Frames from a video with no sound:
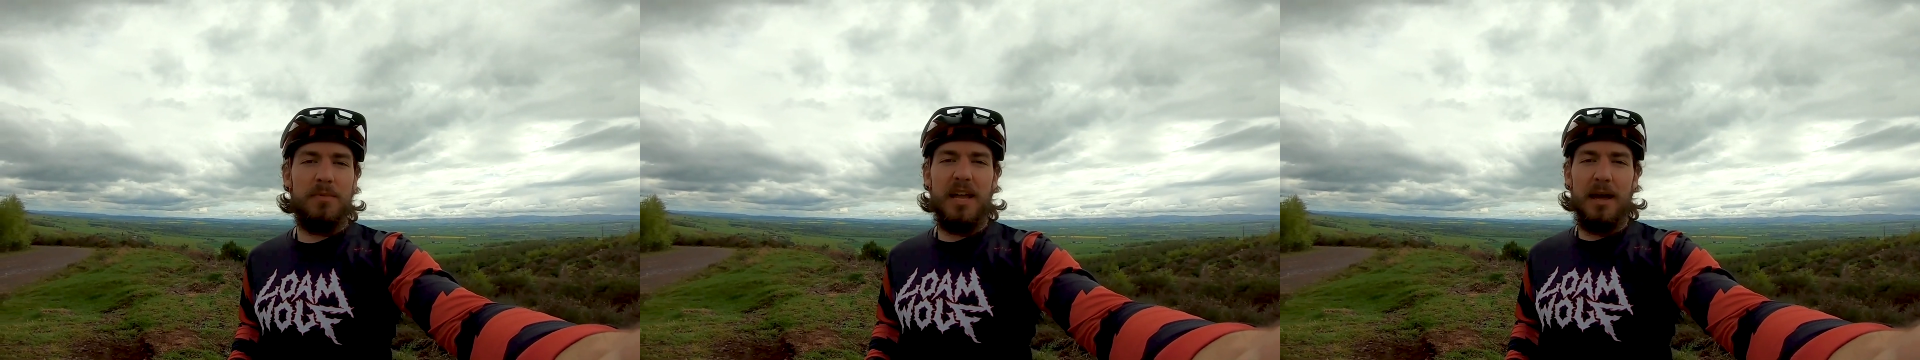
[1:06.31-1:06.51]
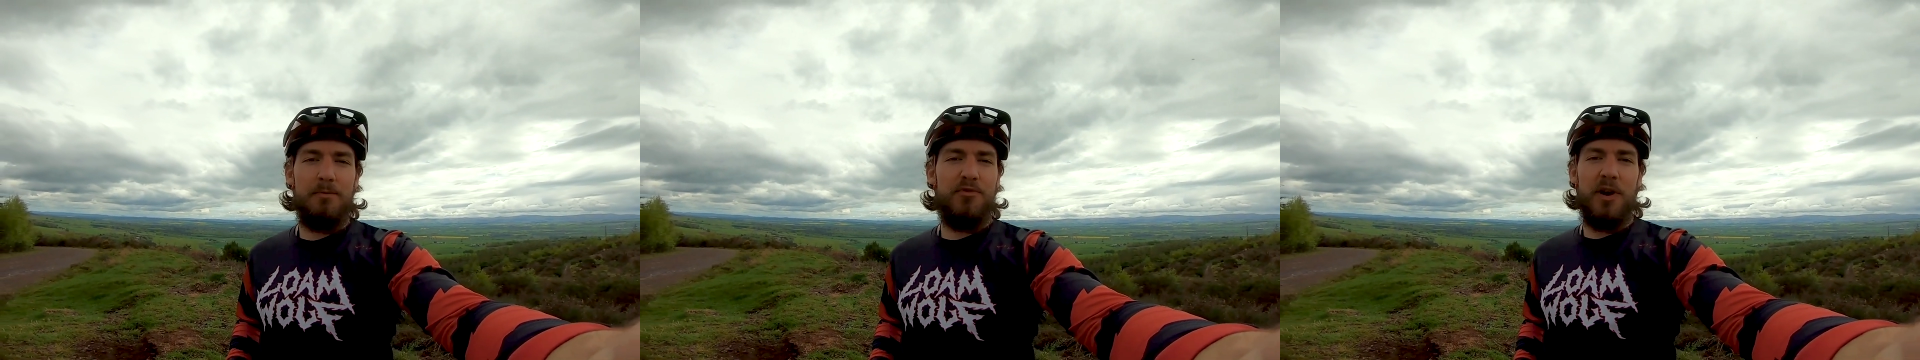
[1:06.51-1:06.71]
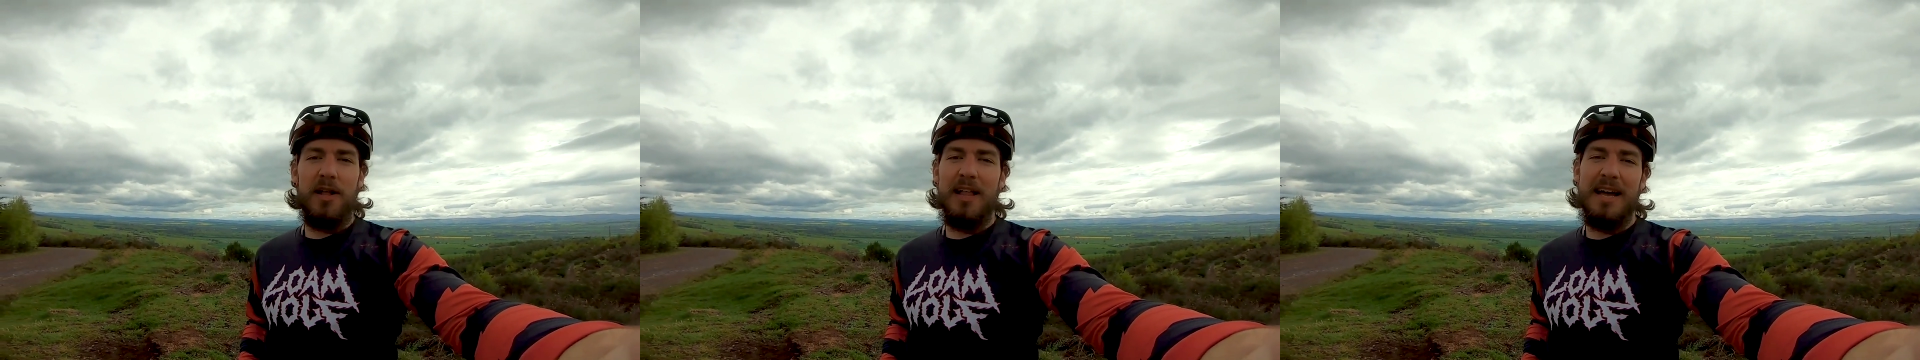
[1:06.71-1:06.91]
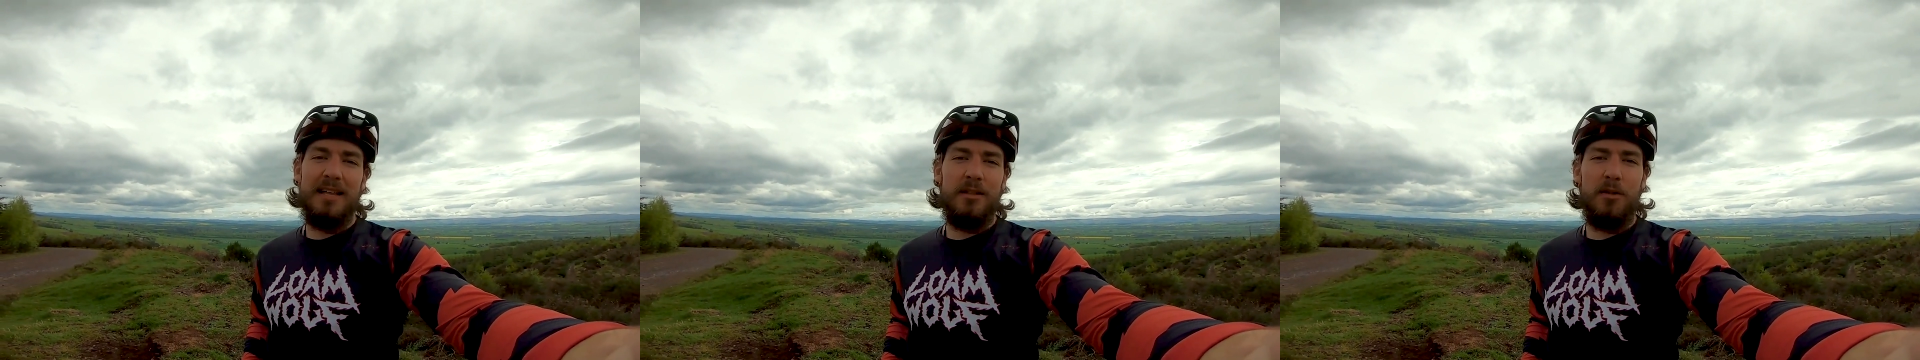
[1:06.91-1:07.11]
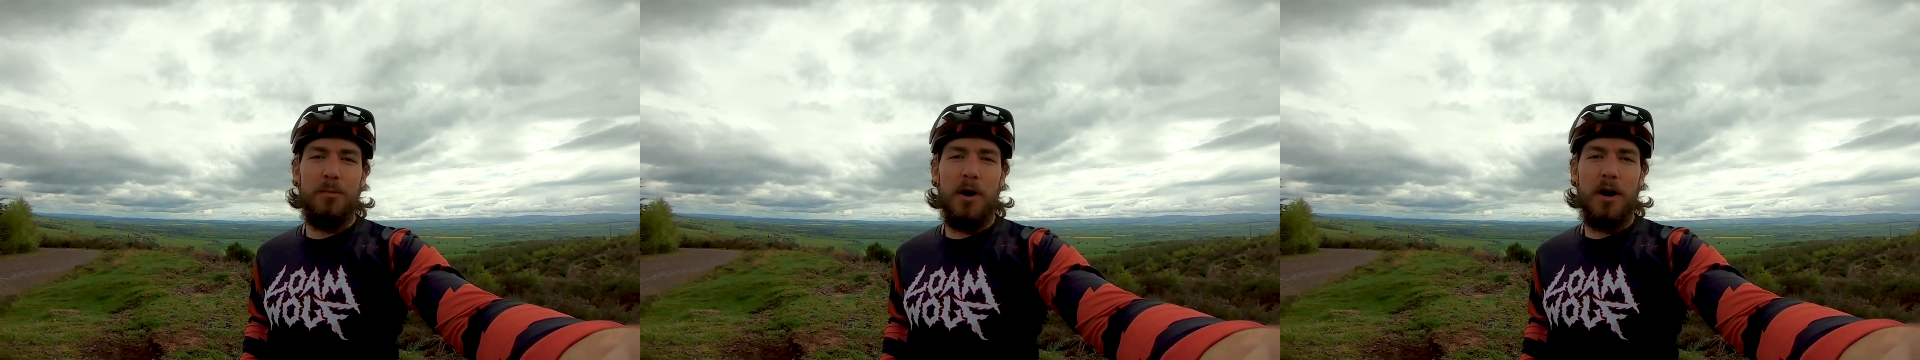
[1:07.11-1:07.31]
time trial
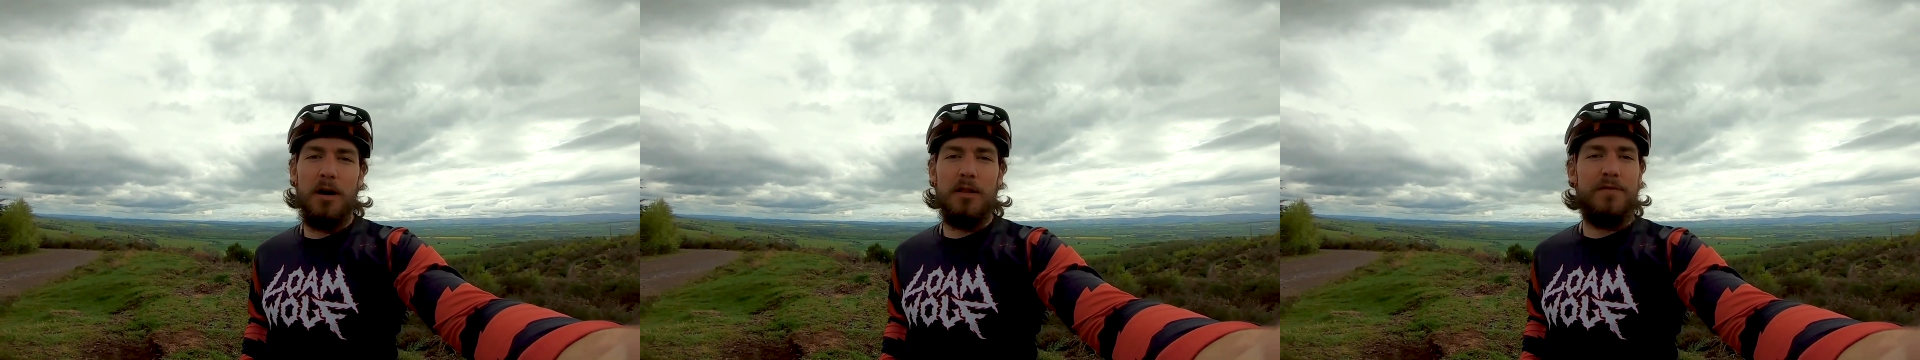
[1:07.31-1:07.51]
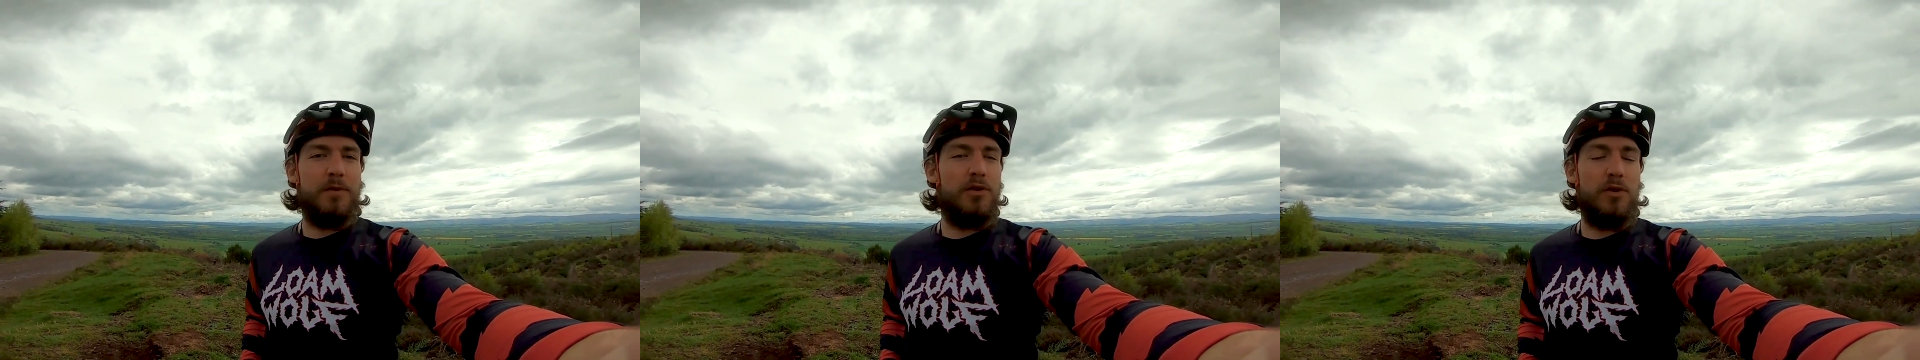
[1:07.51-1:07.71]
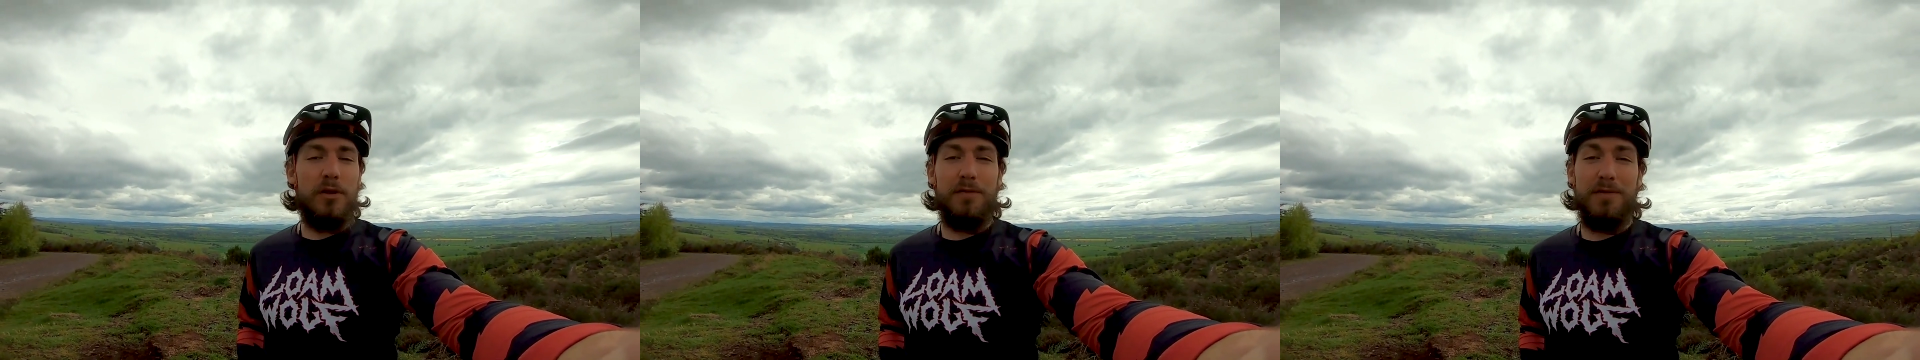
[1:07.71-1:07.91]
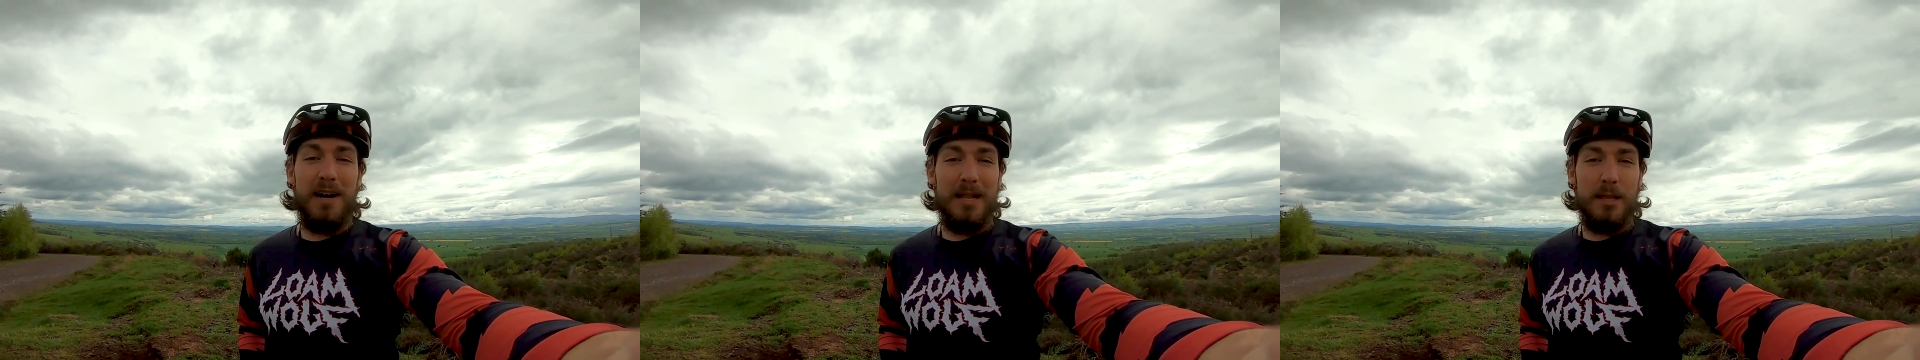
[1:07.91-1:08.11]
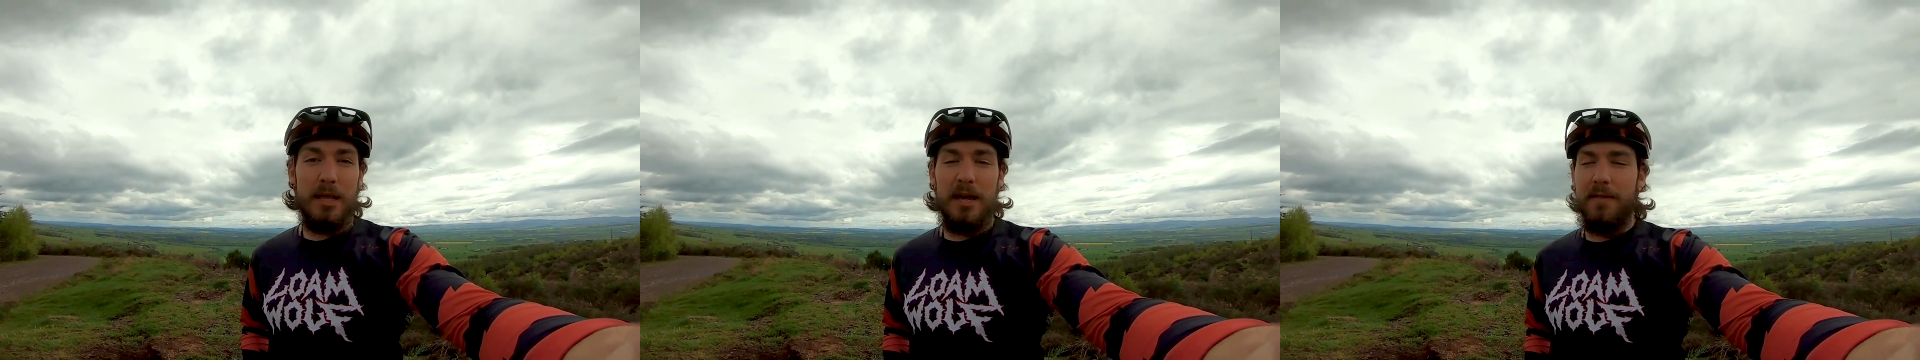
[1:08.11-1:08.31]
handlebars for Tour de
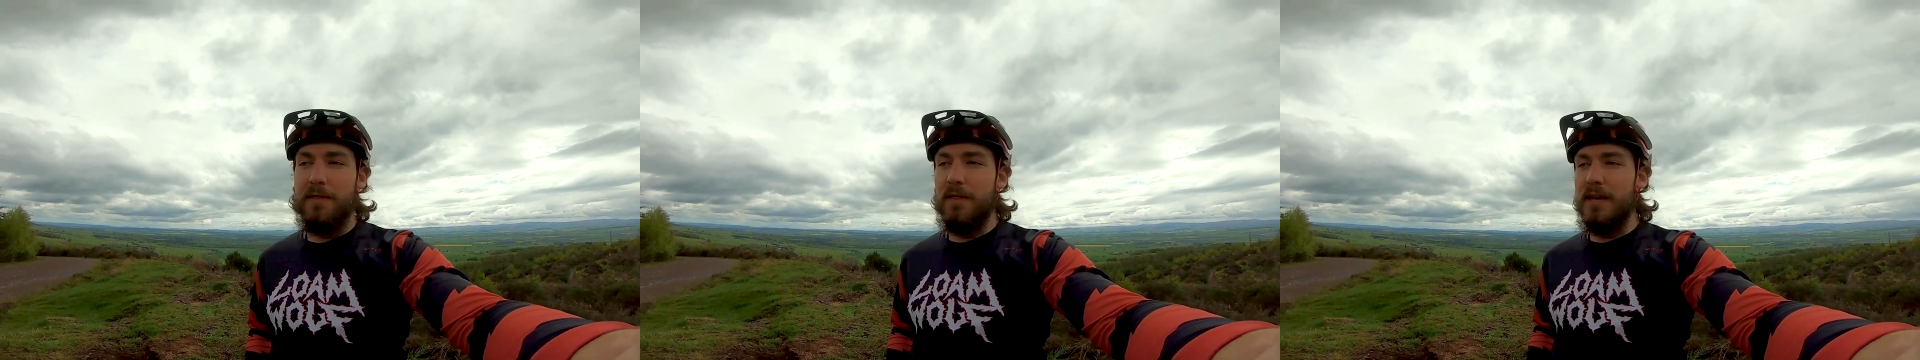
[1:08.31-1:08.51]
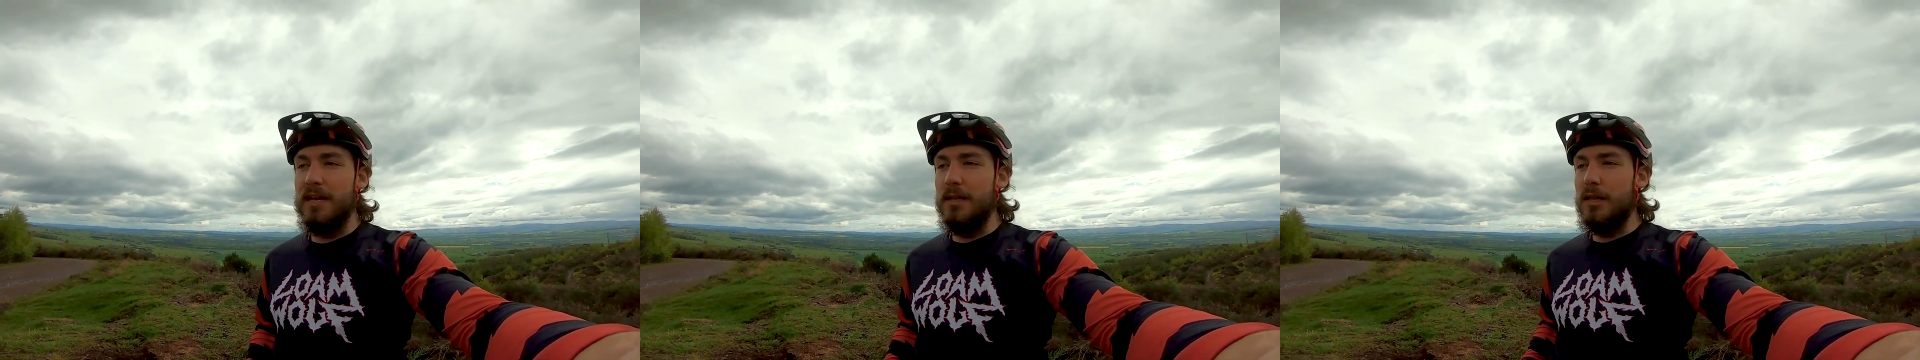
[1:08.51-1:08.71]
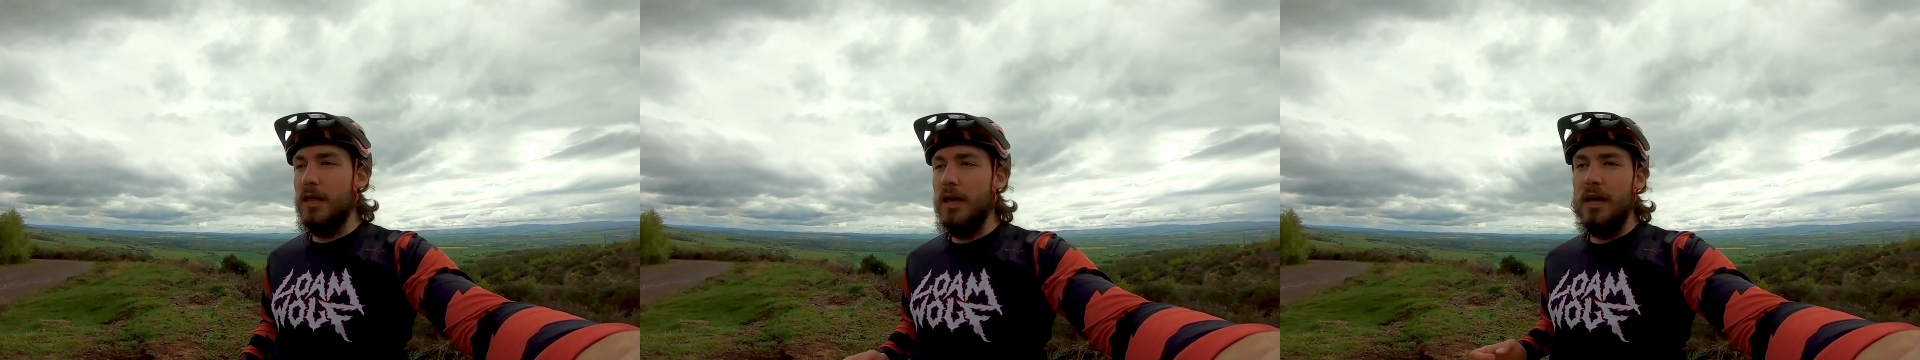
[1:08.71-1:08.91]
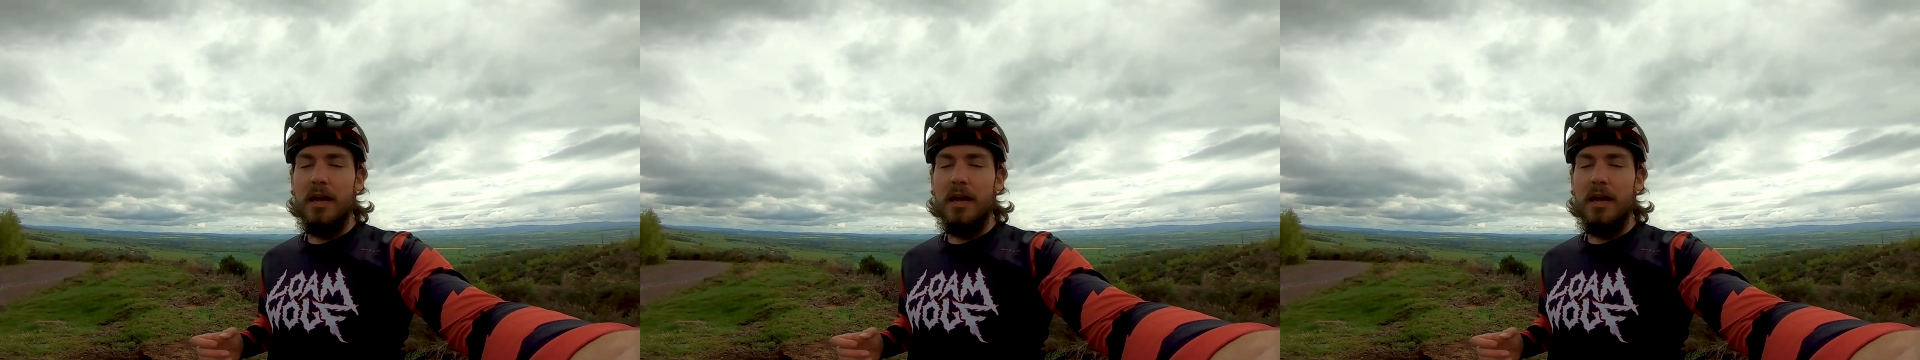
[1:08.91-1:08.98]
France athletes.